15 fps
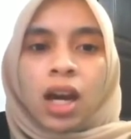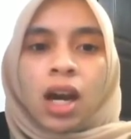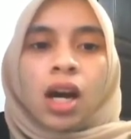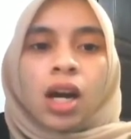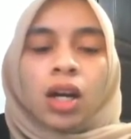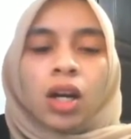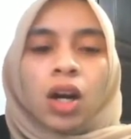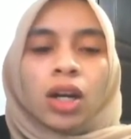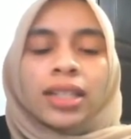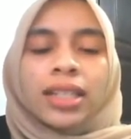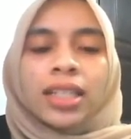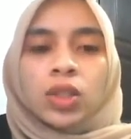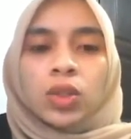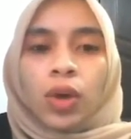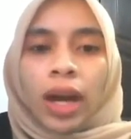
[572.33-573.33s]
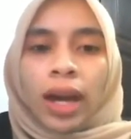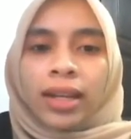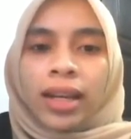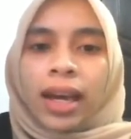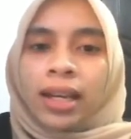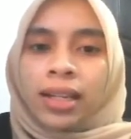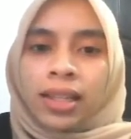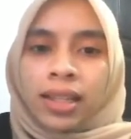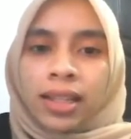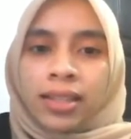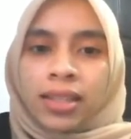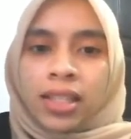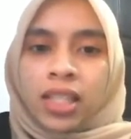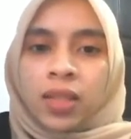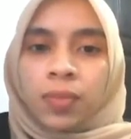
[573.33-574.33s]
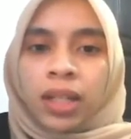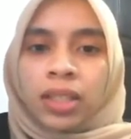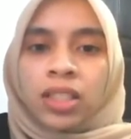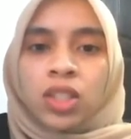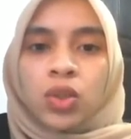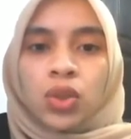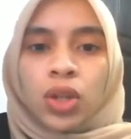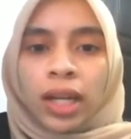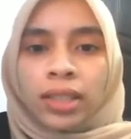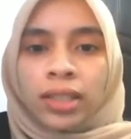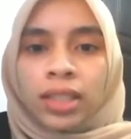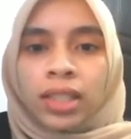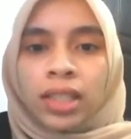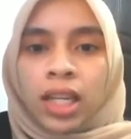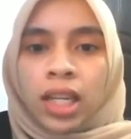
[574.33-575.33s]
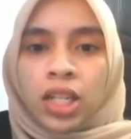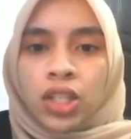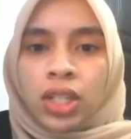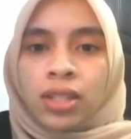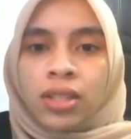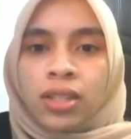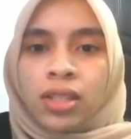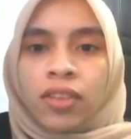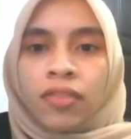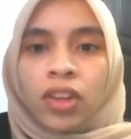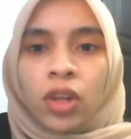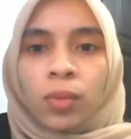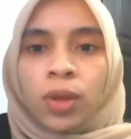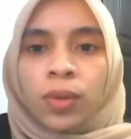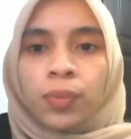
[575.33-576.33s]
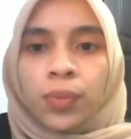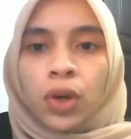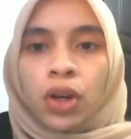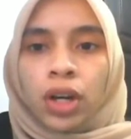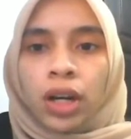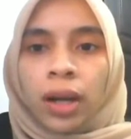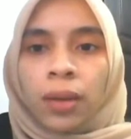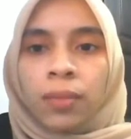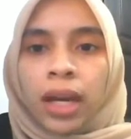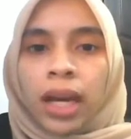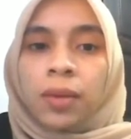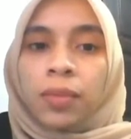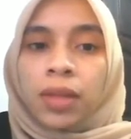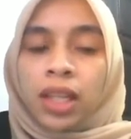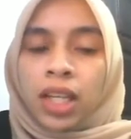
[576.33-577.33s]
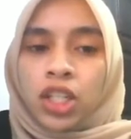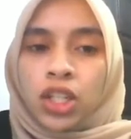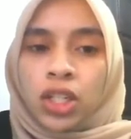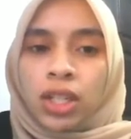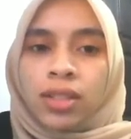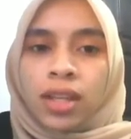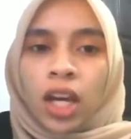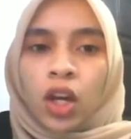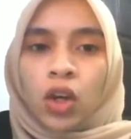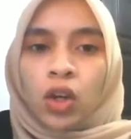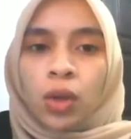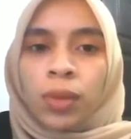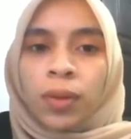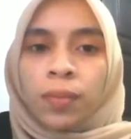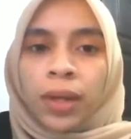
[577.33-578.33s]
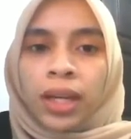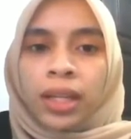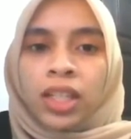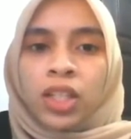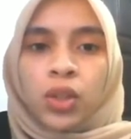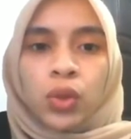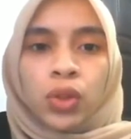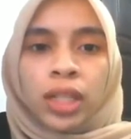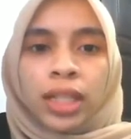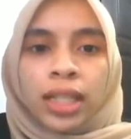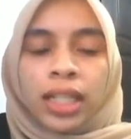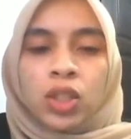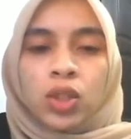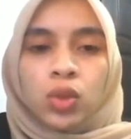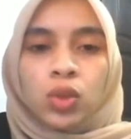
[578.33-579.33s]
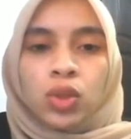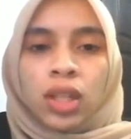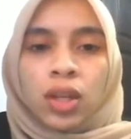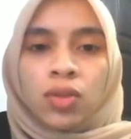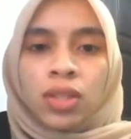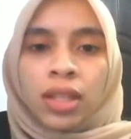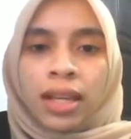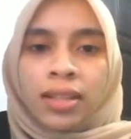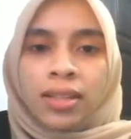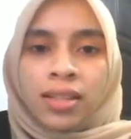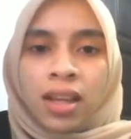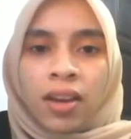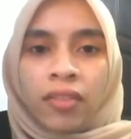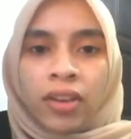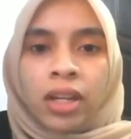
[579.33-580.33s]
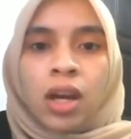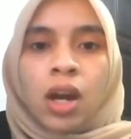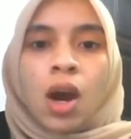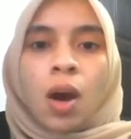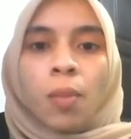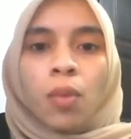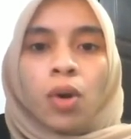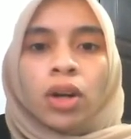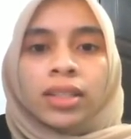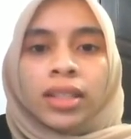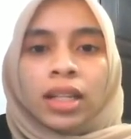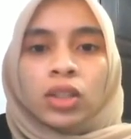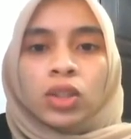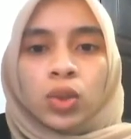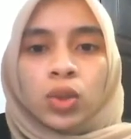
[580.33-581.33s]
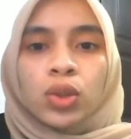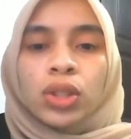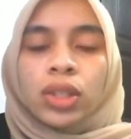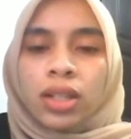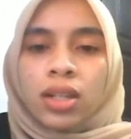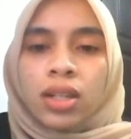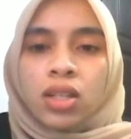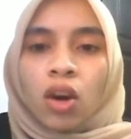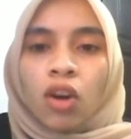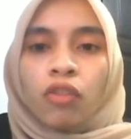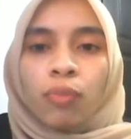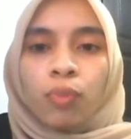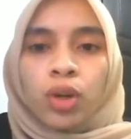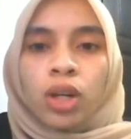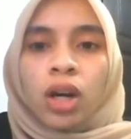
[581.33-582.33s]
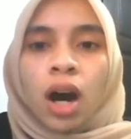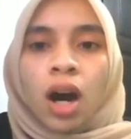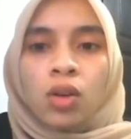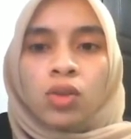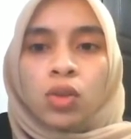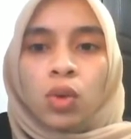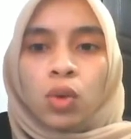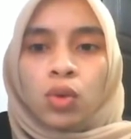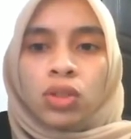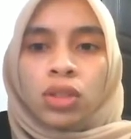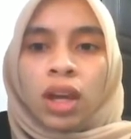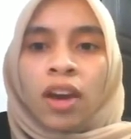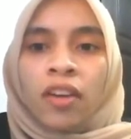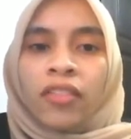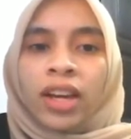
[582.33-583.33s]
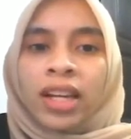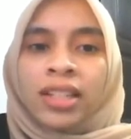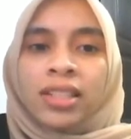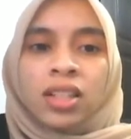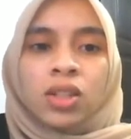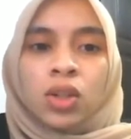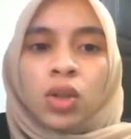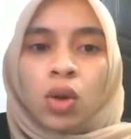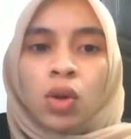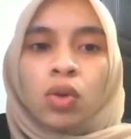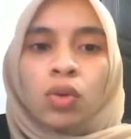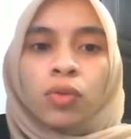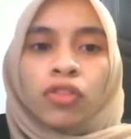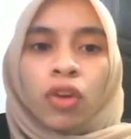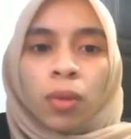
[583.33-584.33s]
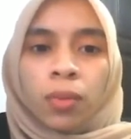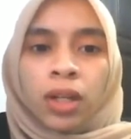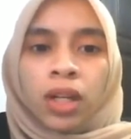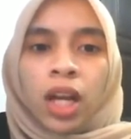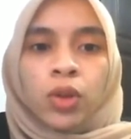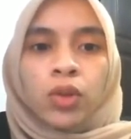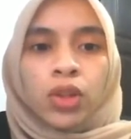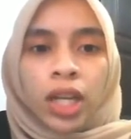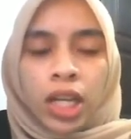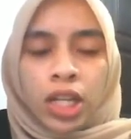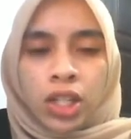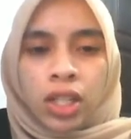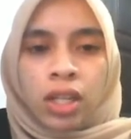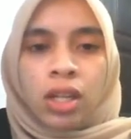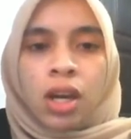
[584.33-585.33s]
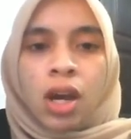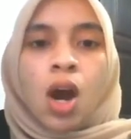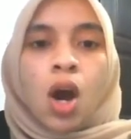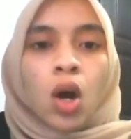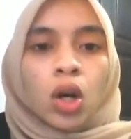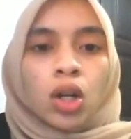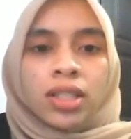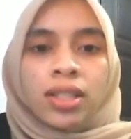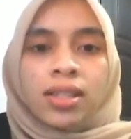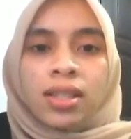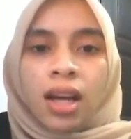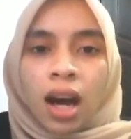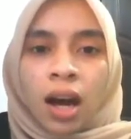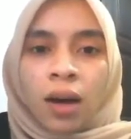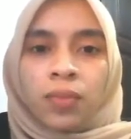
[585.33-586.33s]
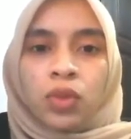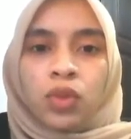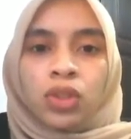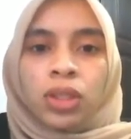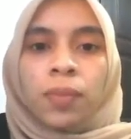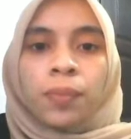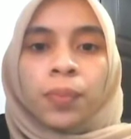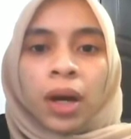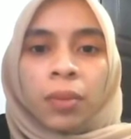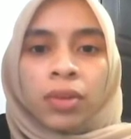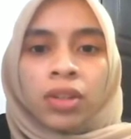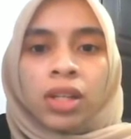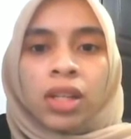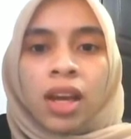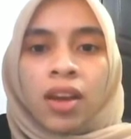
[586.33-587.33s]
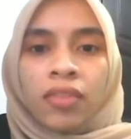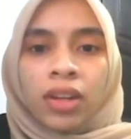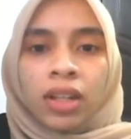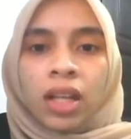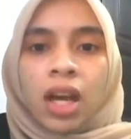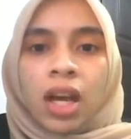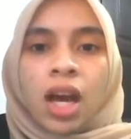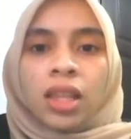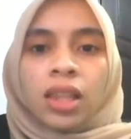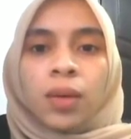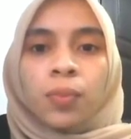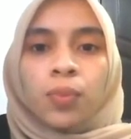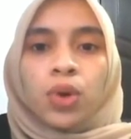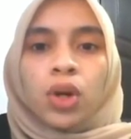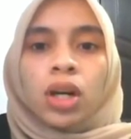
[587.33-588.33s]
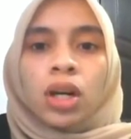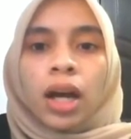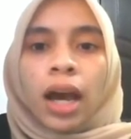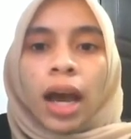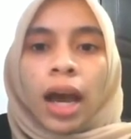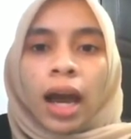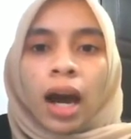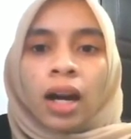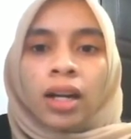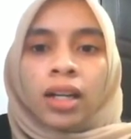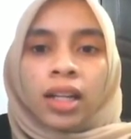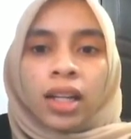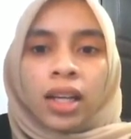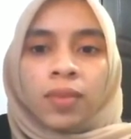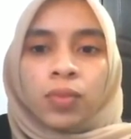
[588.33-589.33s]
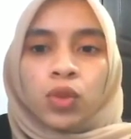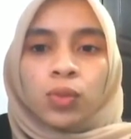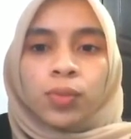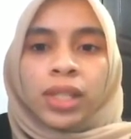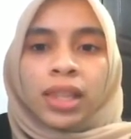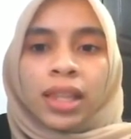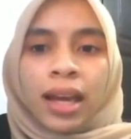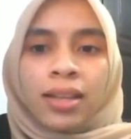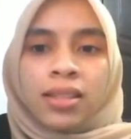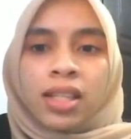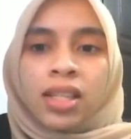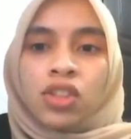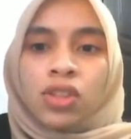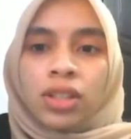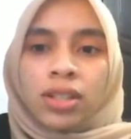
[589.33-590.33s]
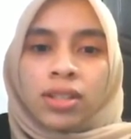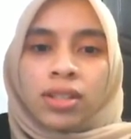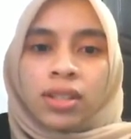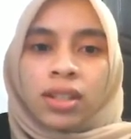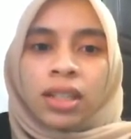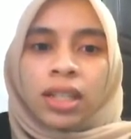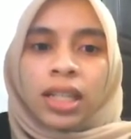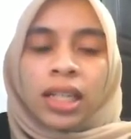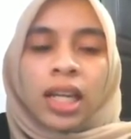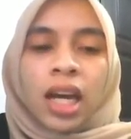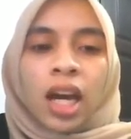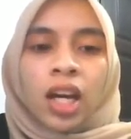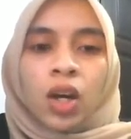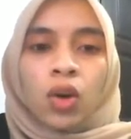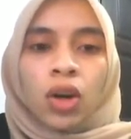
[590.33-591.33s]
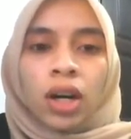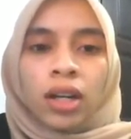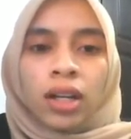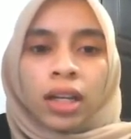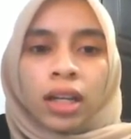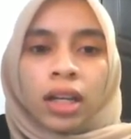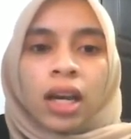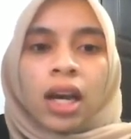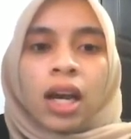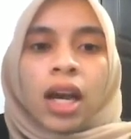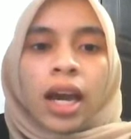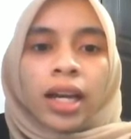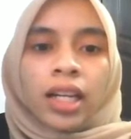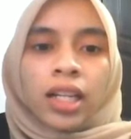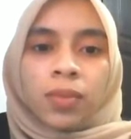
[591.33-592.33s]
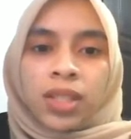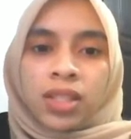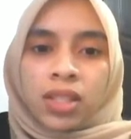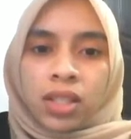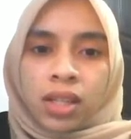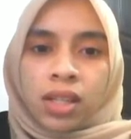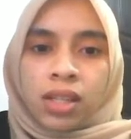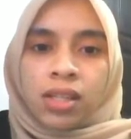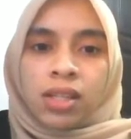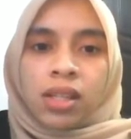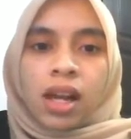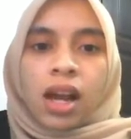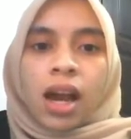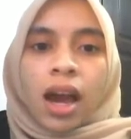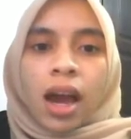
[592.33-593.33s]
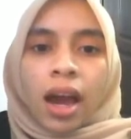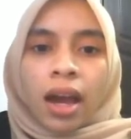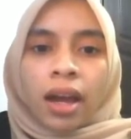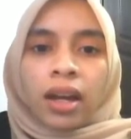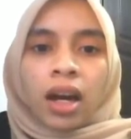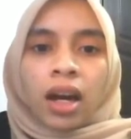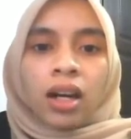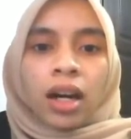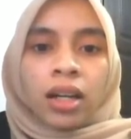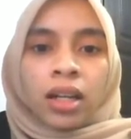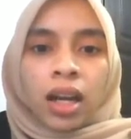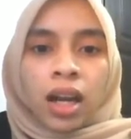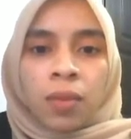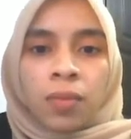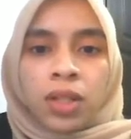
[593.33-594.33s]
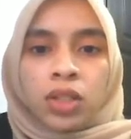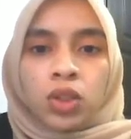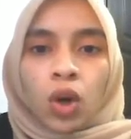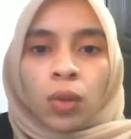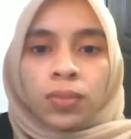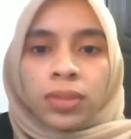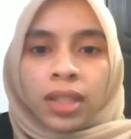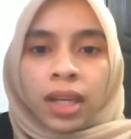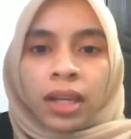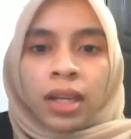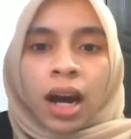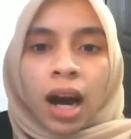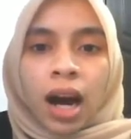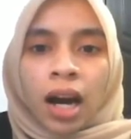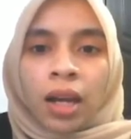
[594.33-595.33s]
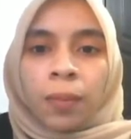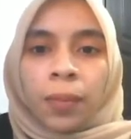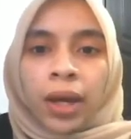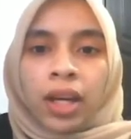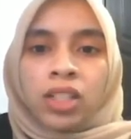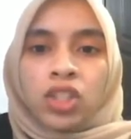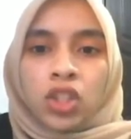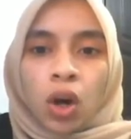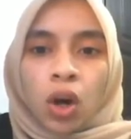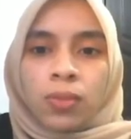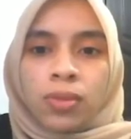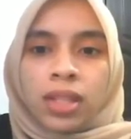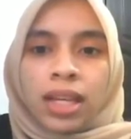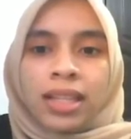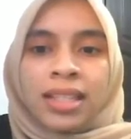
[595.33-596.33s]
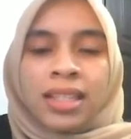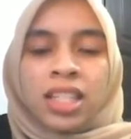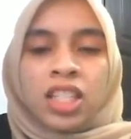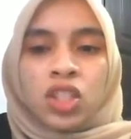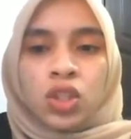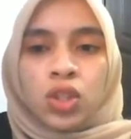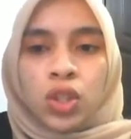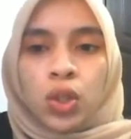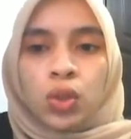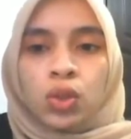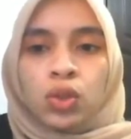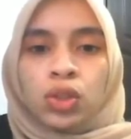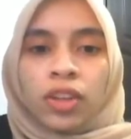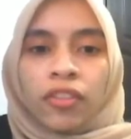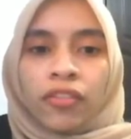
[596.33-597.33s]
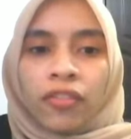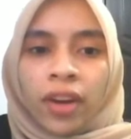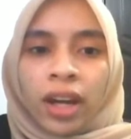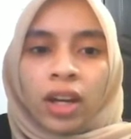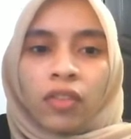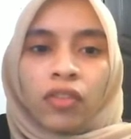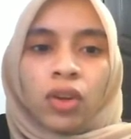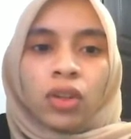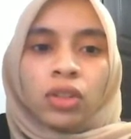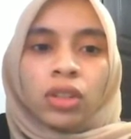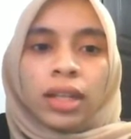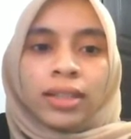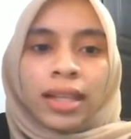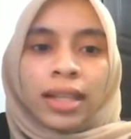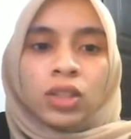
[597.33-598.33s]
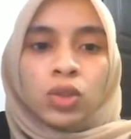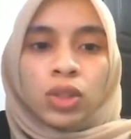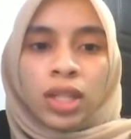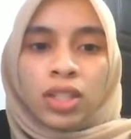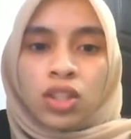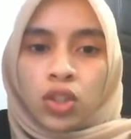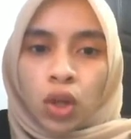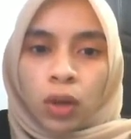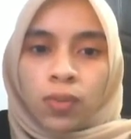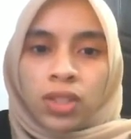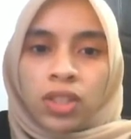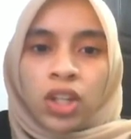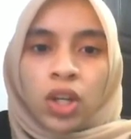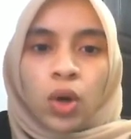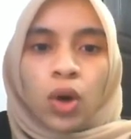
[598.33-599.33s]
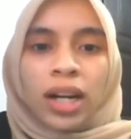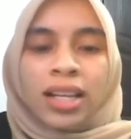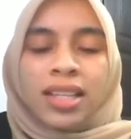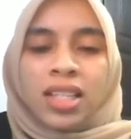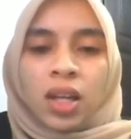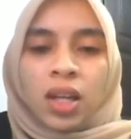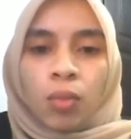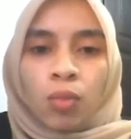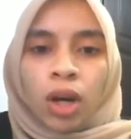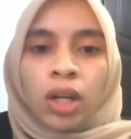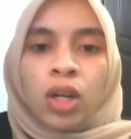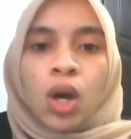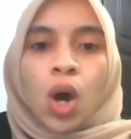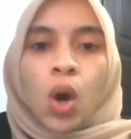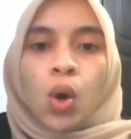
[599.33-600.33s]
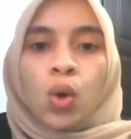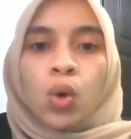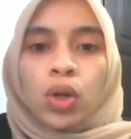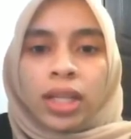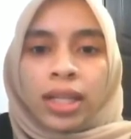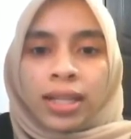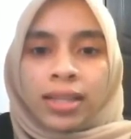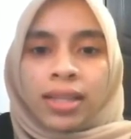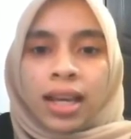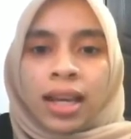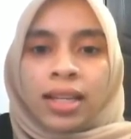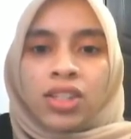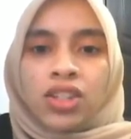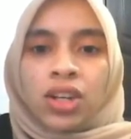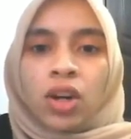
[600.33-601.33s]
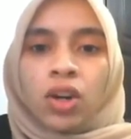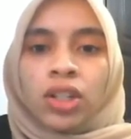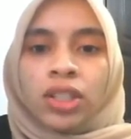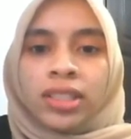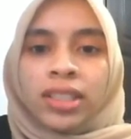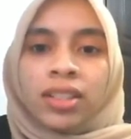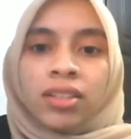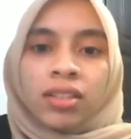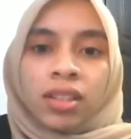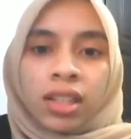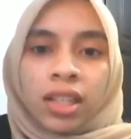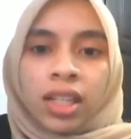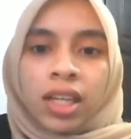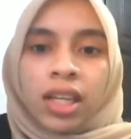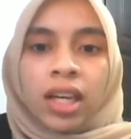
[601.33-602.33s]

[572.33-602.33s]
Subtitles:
According to an analysis by the United Nations Development Programme and Malaysia's Economic Planning Unit in 2007, more than two-thirds of poor households have either no formal education or just up to the primary level. The poor are claimed to be less interested in acquiring academic skills and are unable to obtain high-paying jobs. This is due to the fact that today's jobs require someone who is extraordinarily